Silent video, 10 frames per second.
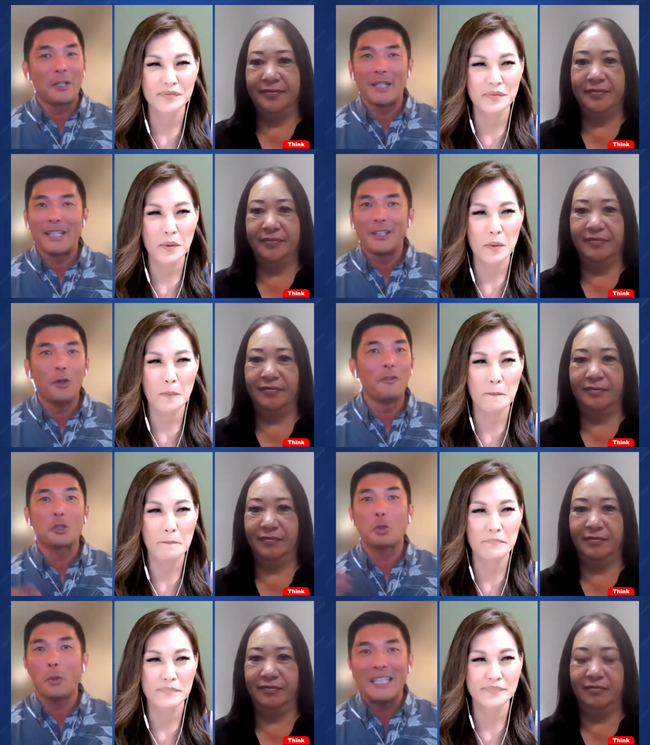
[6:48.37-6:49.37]
Speaker 1: veteran over
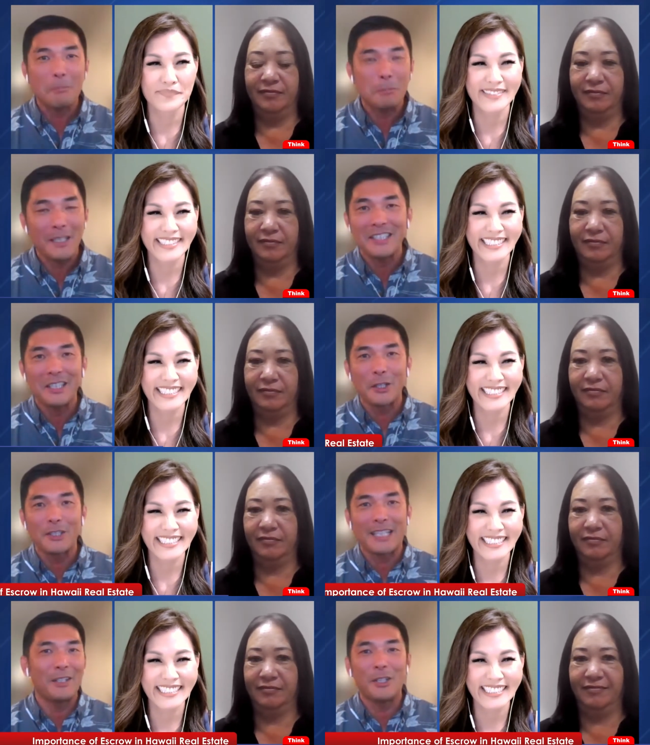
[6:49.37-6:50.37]
20 plus
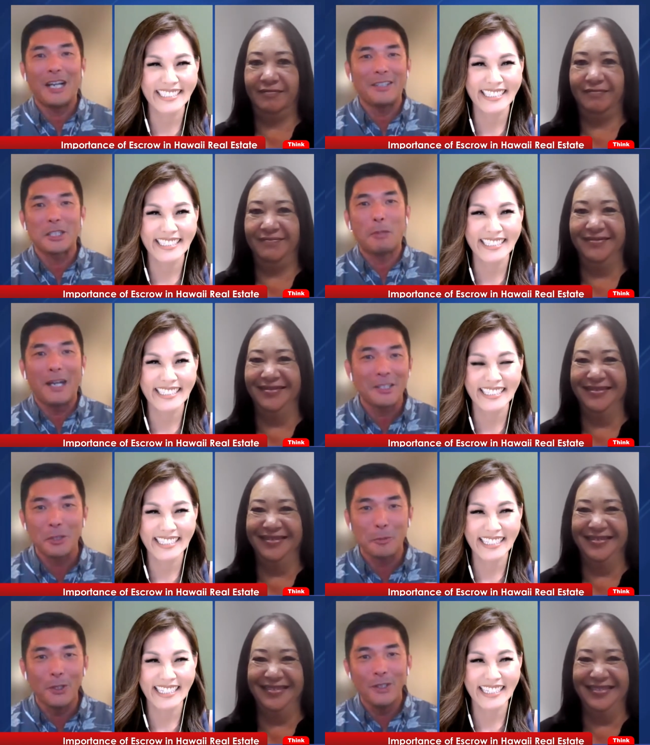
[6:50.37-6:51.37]
years. I don't know how that's
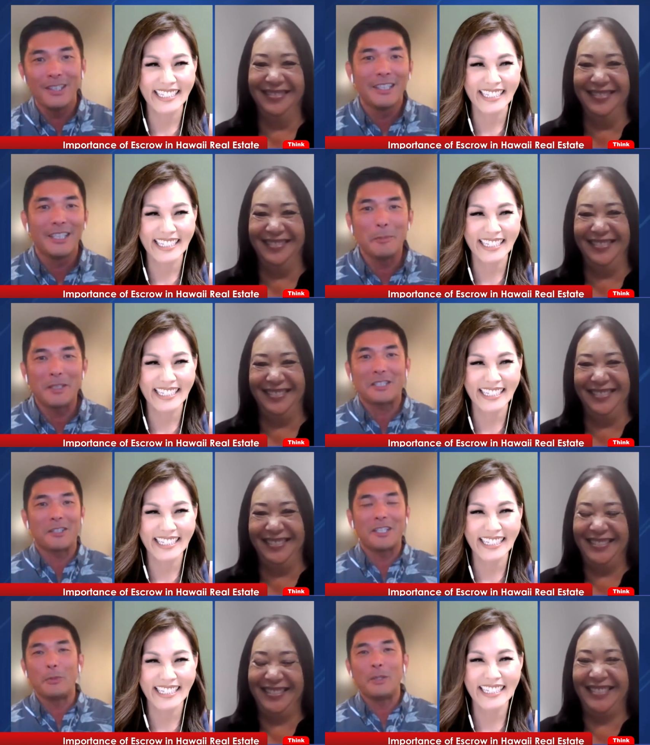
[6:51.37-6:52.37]
possible. You must
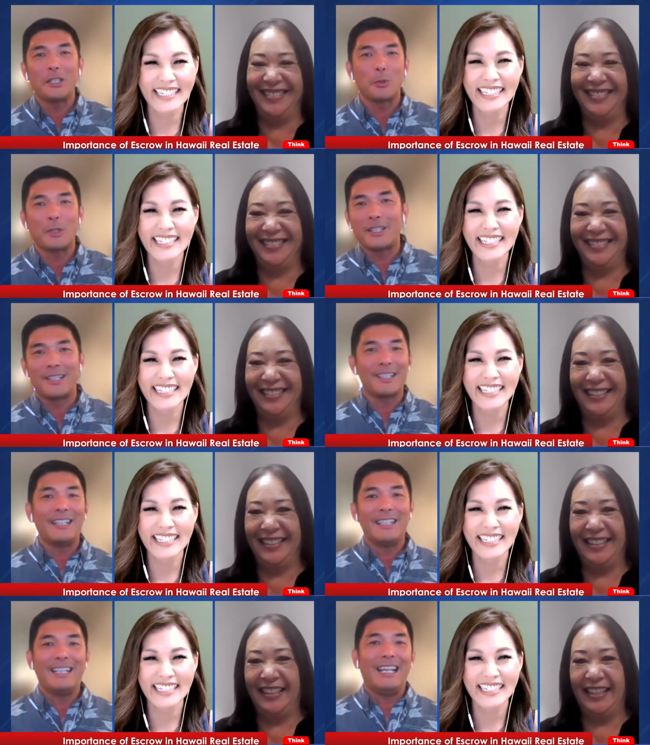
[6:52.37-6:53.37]
started when you
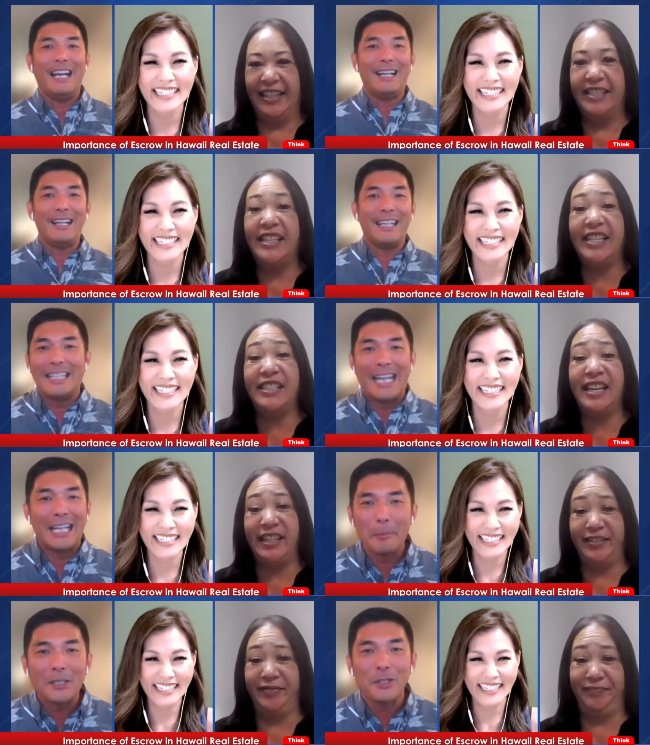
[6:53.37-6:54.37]
were
Speaker 2: uh, in
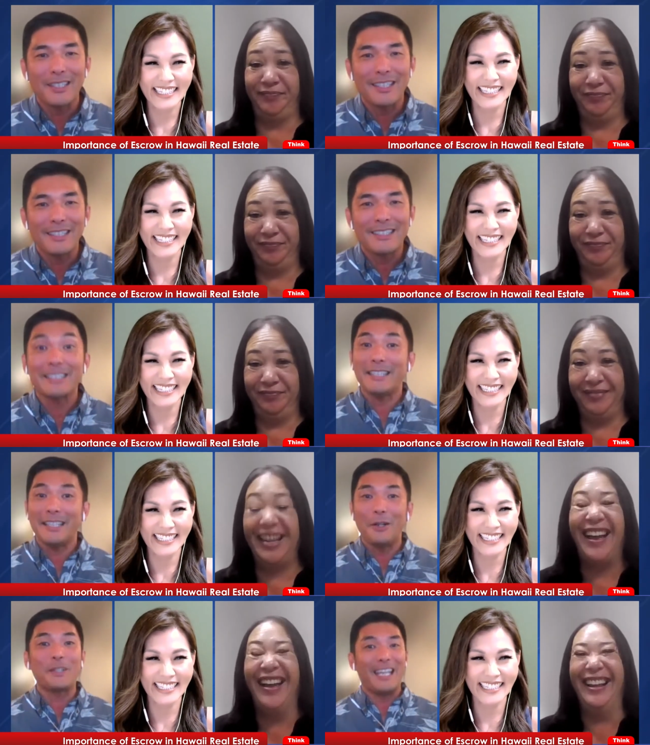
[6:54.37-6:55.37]
elementary
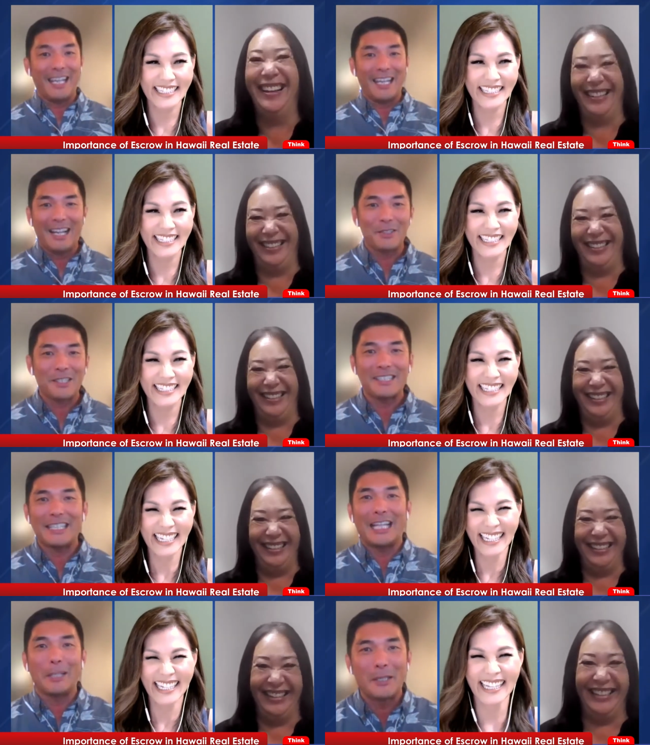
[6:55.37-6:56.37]
Speaker 1: 16. Yeah. Okay. I was going to
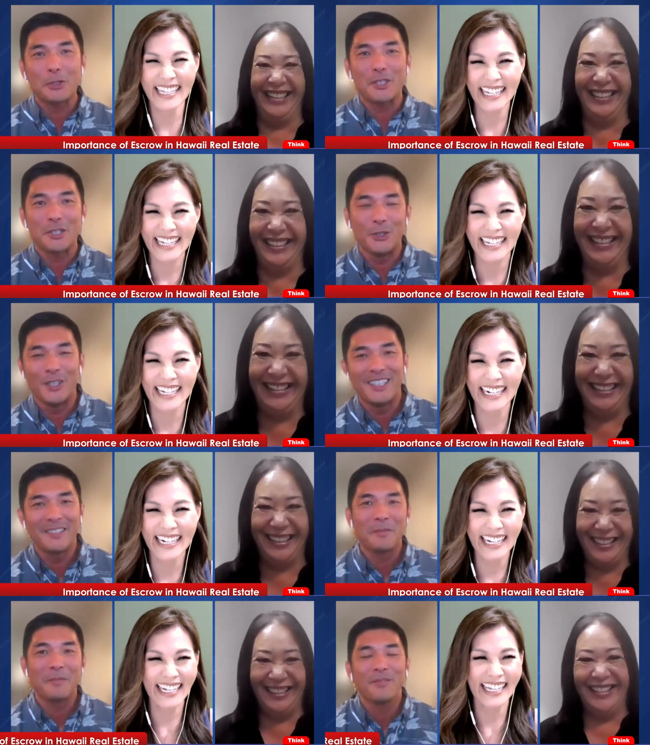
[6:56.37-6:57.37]
say elementary school.
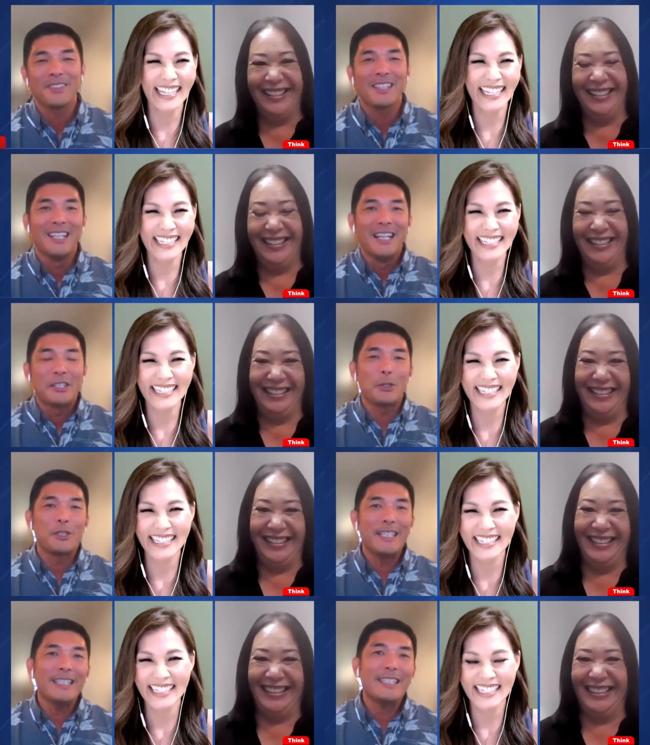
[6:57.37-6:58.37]
So
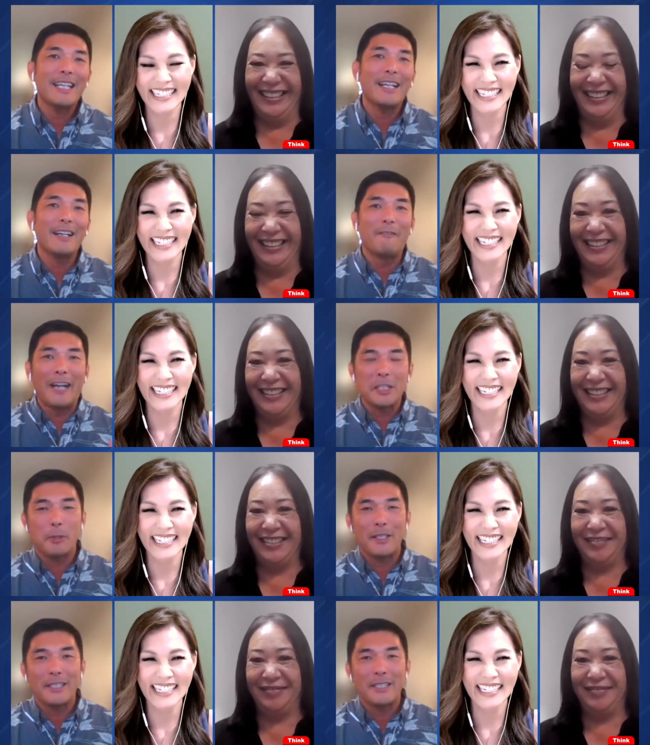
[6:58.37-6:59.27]
she's the vice